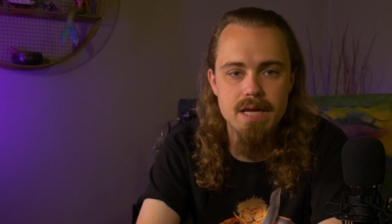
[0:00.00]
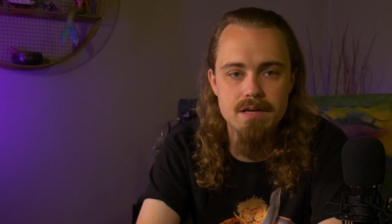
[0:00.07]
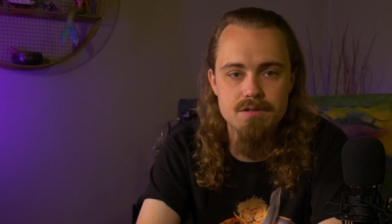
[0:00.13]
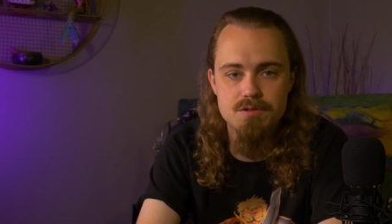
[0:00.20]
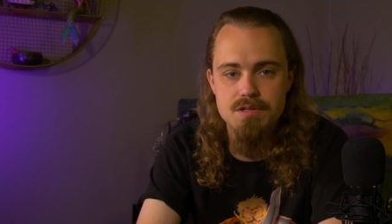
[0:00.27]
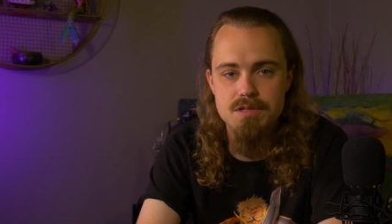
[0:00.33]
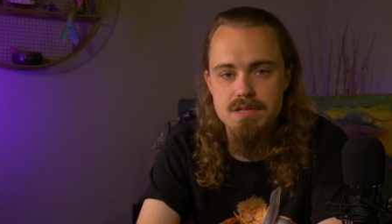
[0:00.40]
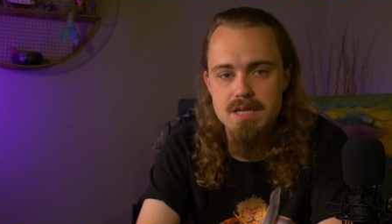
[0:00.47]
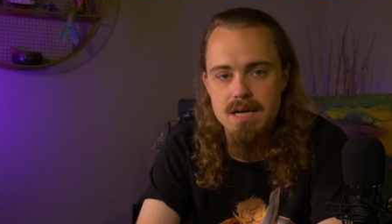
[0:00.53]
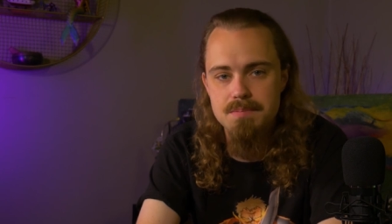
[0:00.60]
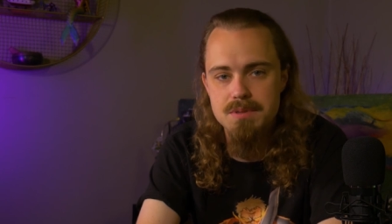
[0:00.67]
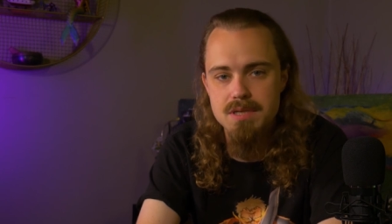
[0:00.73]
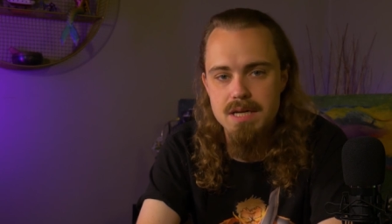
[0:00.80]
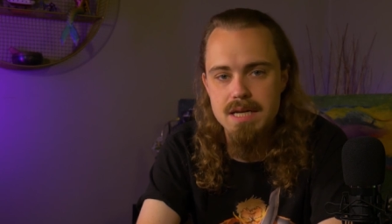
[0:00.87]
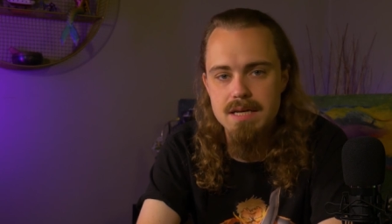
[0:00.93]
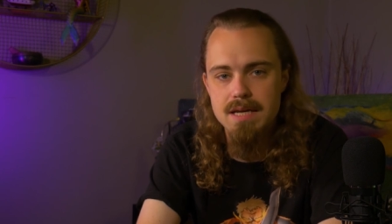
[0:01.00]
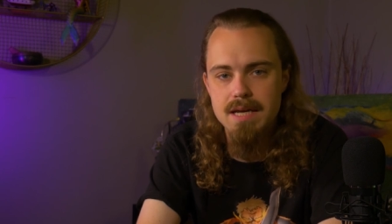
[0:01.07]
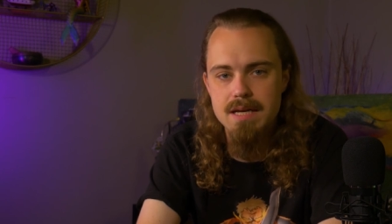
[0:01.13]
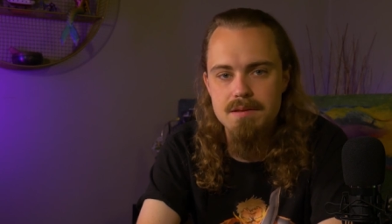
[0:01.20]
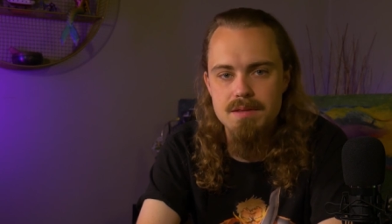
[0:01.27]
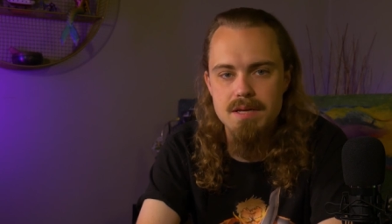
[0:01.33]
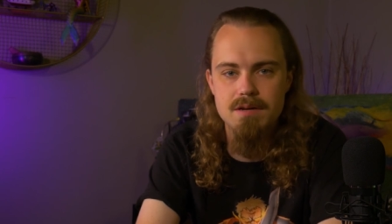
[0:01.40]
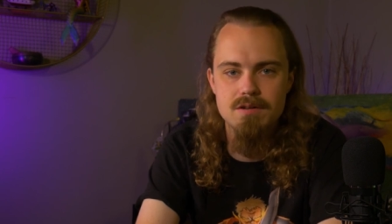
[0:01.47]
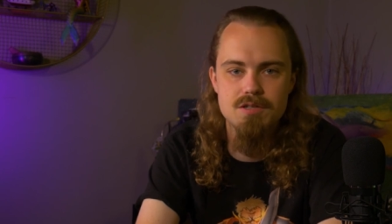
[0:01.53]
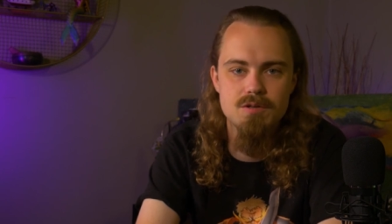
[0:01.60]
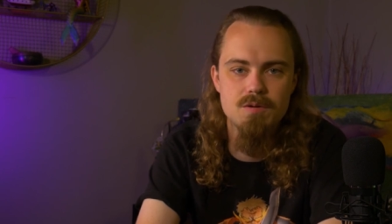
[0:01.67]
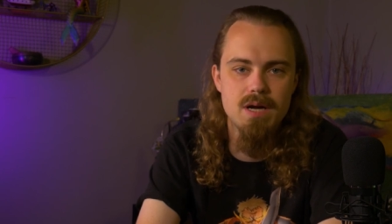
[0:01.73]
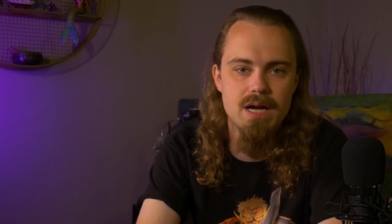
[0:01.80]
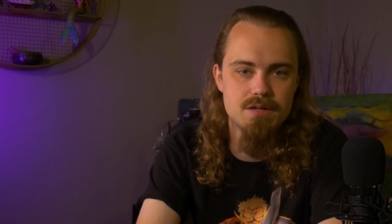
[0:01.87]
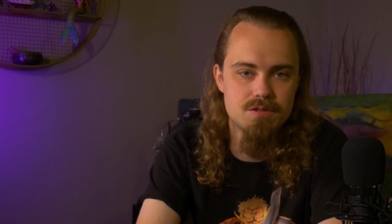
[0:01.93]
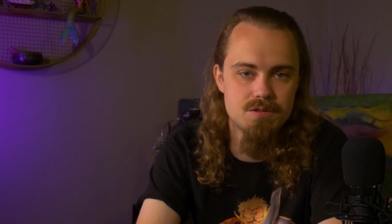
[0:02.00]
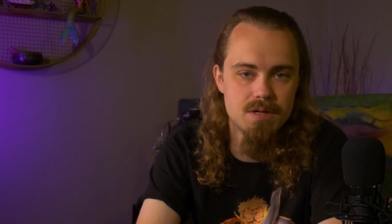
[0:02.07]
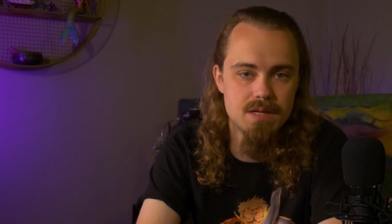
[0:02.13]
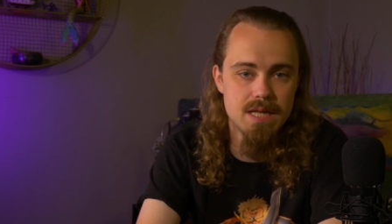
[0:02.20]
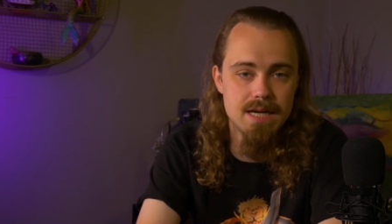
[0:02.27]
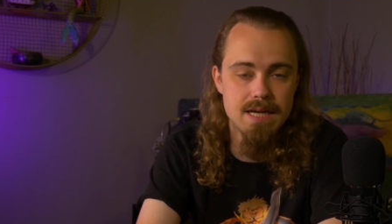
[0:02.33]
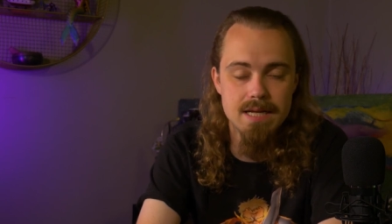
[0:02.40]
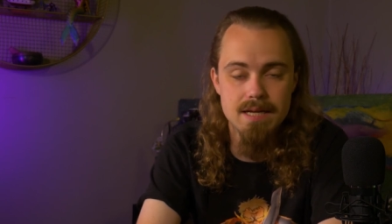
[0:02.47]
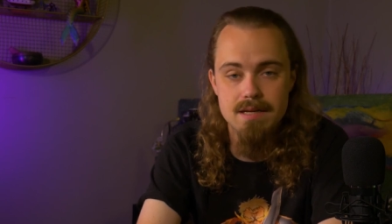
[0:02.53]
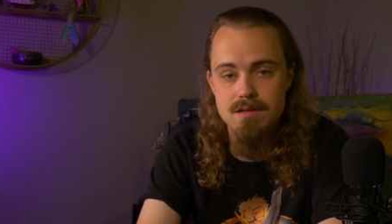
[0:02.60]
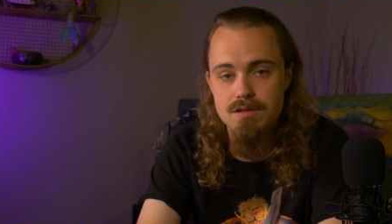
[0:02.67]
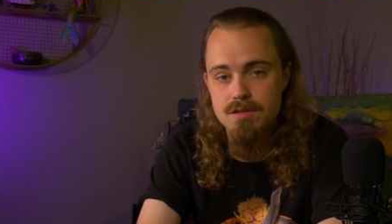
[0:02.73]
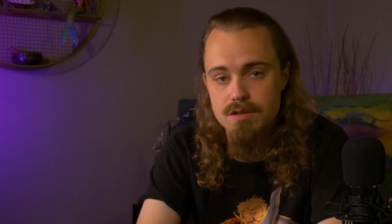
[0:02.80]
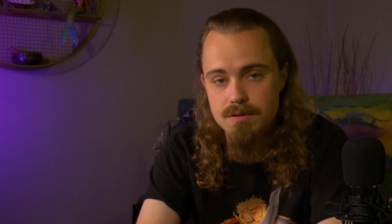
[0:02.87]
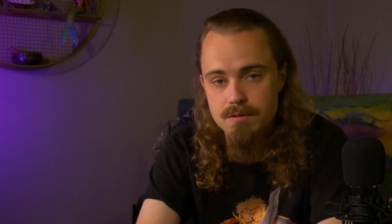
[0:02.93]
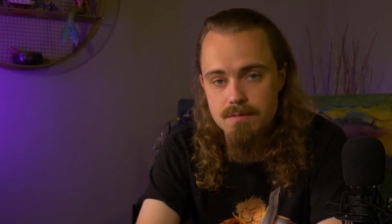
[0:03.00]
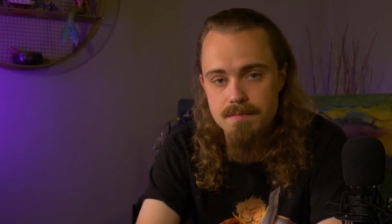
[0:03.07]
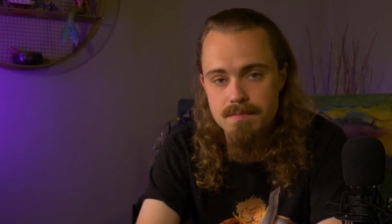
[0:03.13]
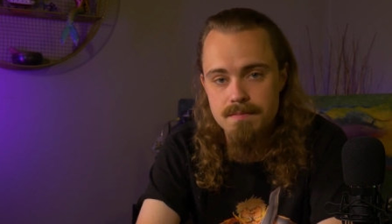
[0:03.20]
extra steps and a thing or two extra that it can do.